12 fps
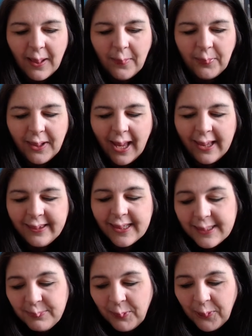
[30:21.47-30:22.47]
But at
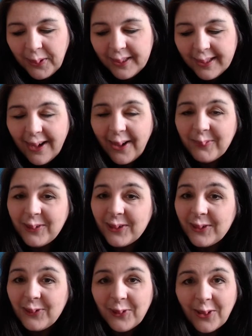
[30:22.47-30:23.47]
this point, I'm
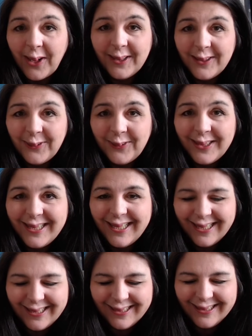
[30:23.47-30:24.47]
just trying to
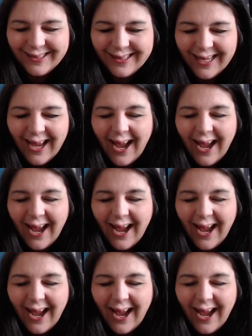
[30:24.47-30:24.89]
resist.